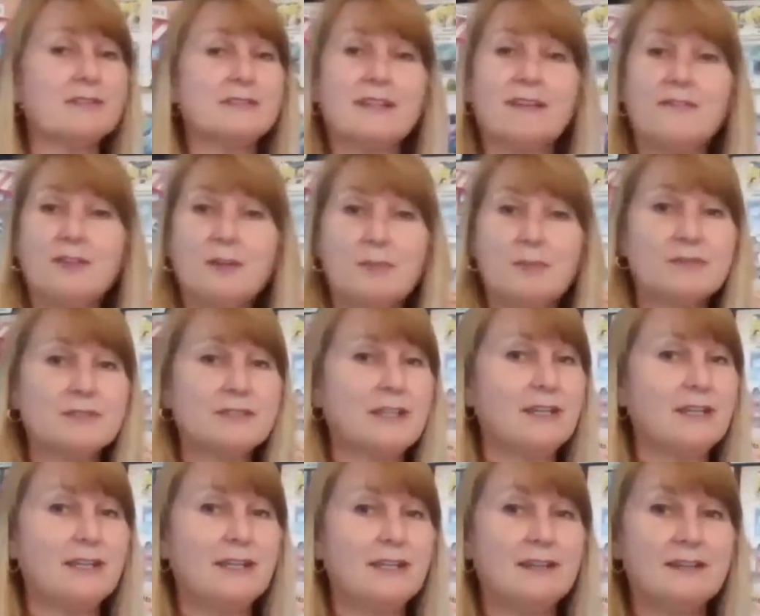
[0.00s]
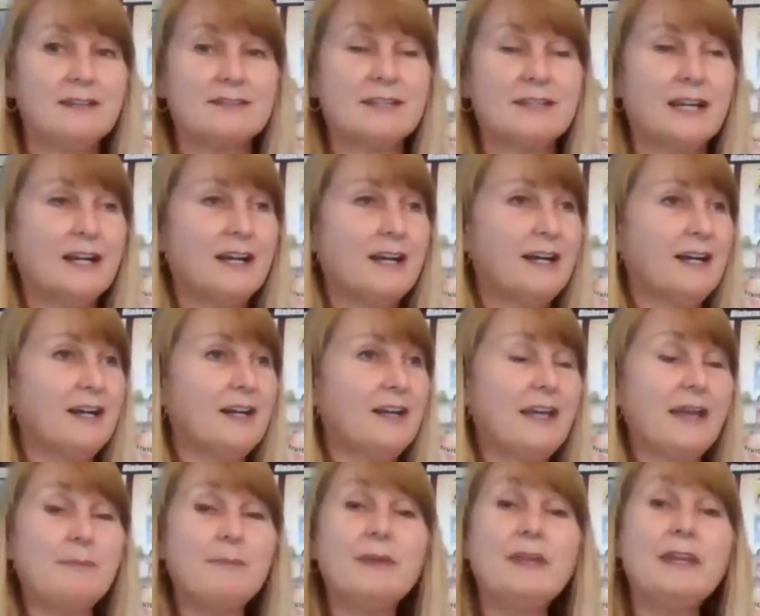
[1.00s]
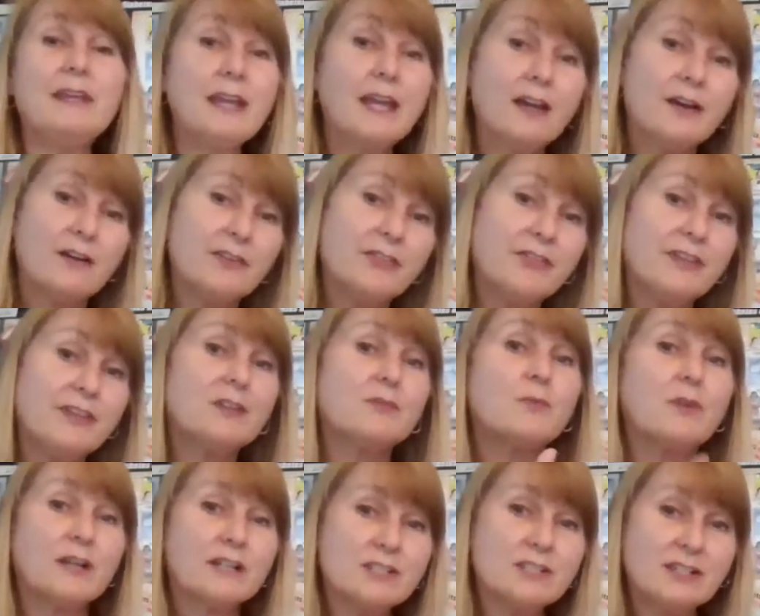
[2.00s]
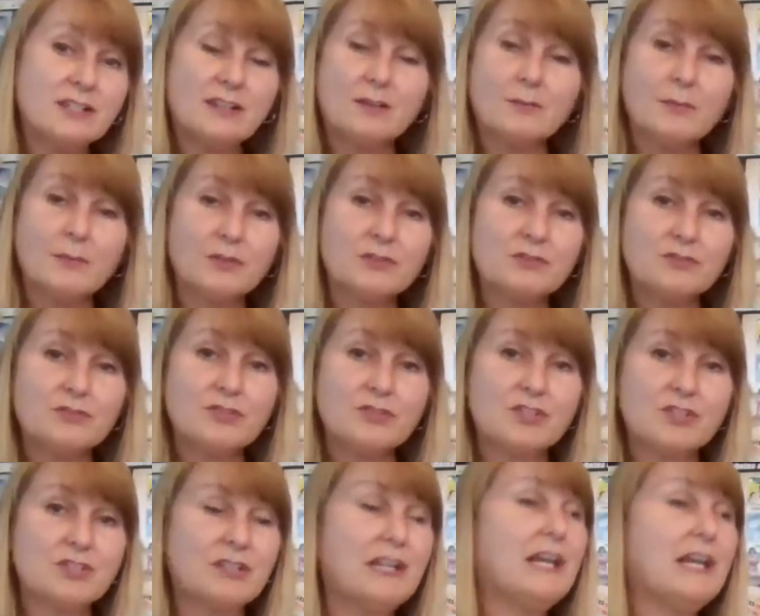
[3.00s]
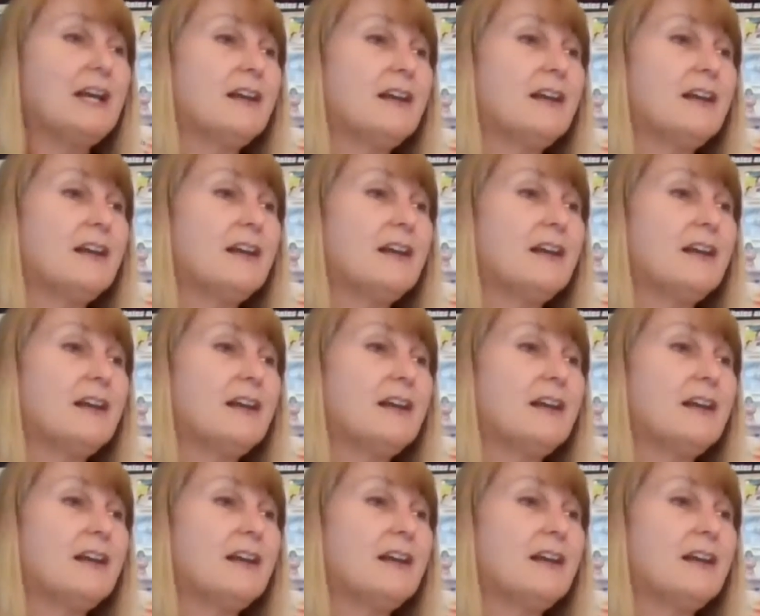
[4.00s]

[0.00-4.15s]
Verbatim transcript: 70% is uh, being healthy and watching your most nutrition.